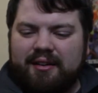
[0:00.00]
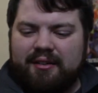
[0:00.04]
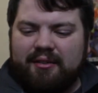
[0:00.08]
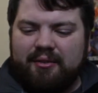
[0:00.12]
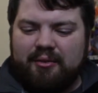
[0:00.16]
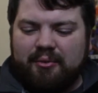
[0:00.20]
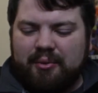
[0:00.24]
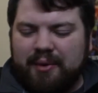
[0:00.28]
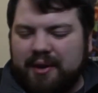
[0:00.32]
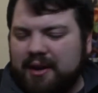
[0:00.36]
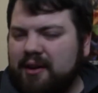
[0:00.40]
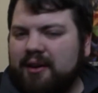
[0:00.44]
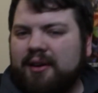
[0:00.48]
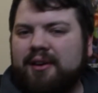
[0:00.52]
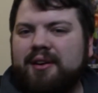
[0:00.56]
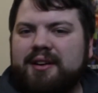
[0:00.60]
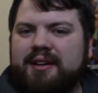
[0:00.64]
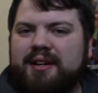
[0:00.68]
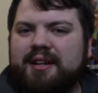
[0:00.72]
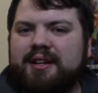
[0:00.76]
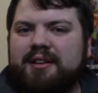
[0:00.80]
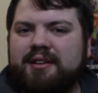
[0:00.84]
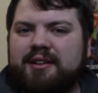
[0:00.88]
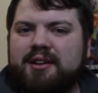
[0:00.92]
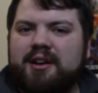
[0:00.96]
We
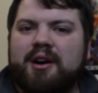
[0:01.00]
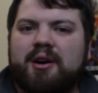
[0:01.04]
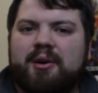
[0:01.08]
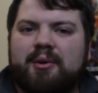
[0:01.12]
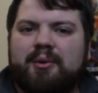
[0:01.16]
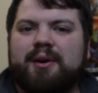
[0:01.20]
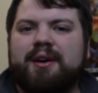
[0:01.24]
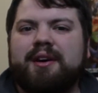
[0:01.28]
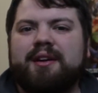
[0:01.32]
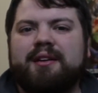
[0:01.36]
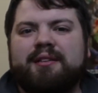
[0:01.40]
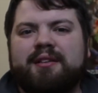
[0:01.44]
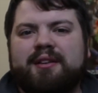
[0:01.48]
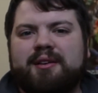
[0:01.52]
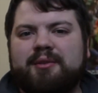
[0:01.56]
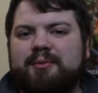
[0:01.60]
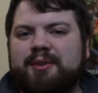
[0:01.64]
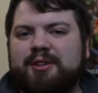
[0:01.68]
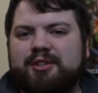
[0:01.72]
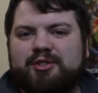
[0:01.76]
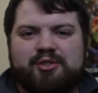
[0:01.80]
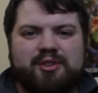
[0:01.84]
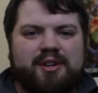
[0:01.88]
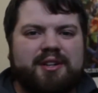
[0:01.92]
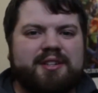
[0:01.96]
already know it. Can
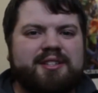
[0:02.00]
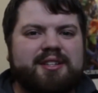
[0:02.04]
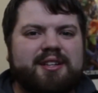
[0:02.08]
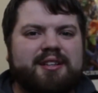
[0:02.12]
we trust